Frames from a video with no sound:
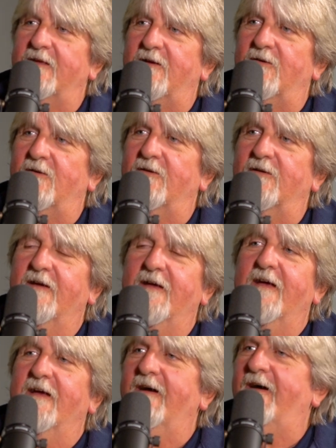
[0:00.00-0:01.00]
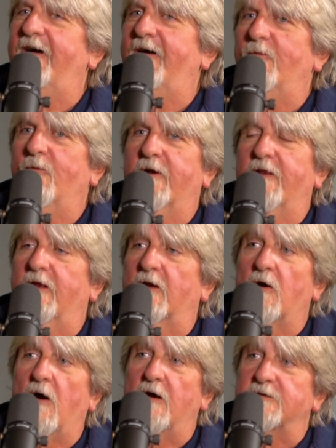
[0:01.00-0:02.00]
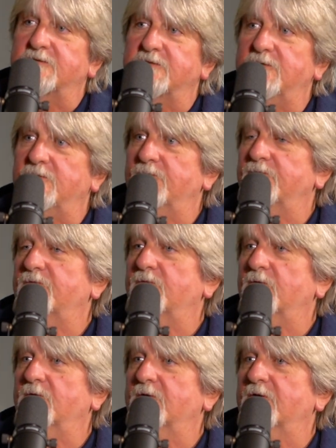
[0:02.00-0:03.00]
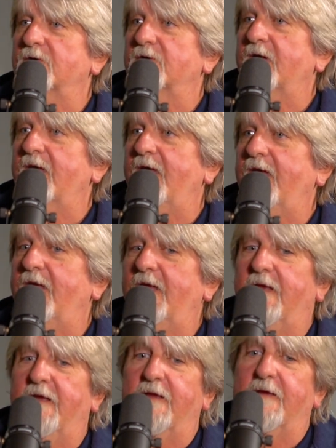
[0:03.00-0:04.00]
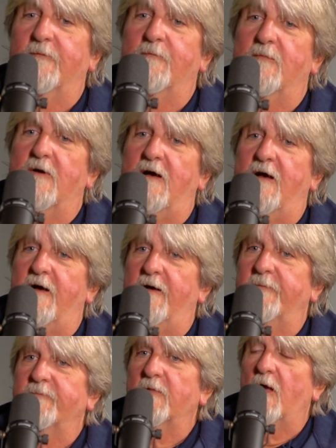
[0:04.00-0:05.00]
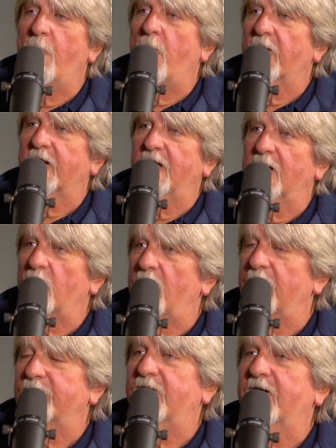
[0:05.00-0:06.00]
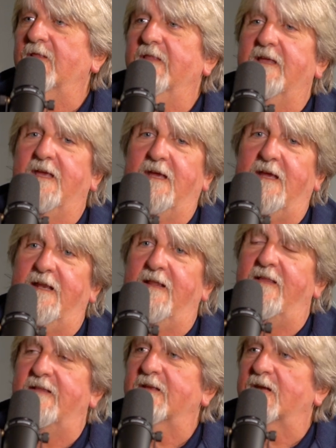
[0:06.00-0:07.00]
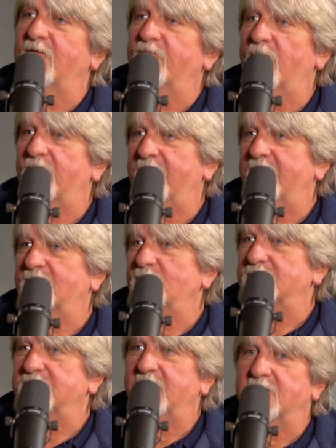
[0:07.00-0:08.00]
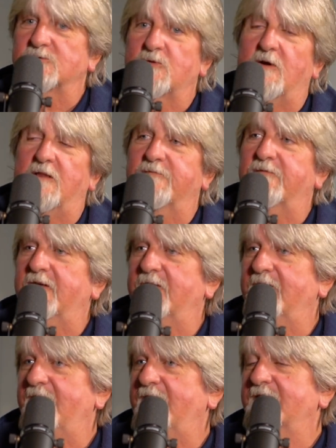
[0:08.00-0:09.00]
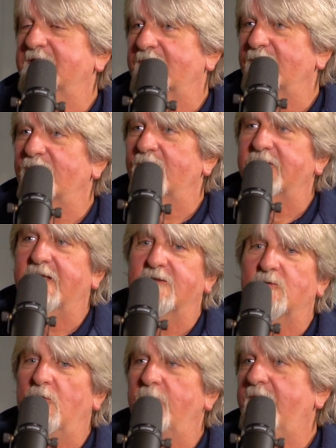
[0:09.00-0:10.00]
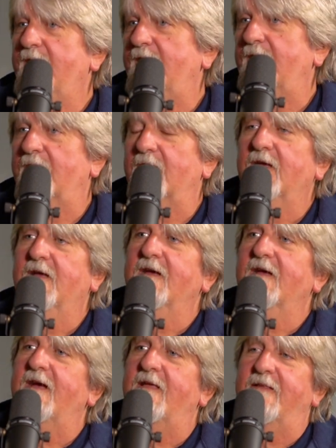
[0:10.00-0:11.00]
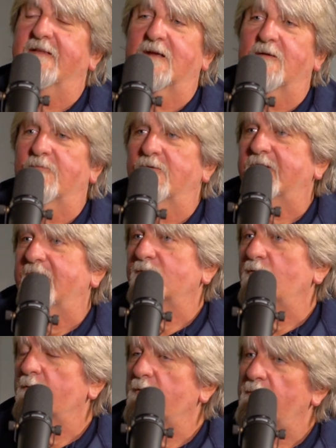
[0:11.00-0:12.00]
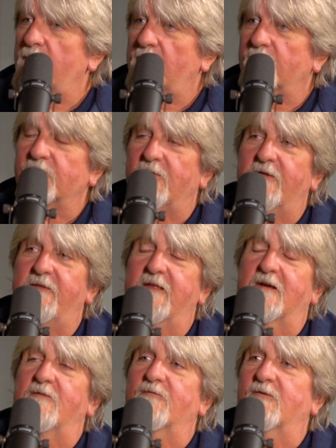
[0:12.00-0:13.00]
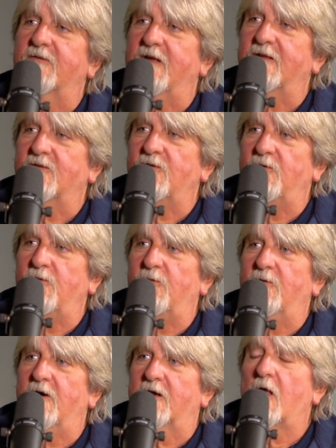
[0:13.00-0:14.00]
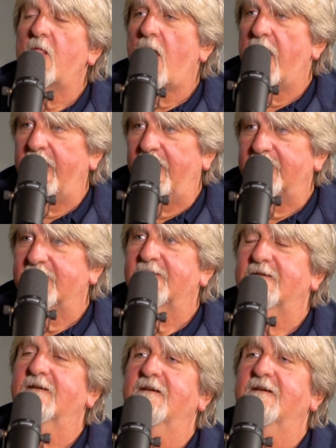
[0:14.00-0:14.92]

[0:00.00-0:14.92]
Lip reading: Their, what did it cost you for a marketing qualified lead and then to convert that to a sales qualified lead and to convert that to a meeting. And then to convert that to a proposal and then convert that to a client.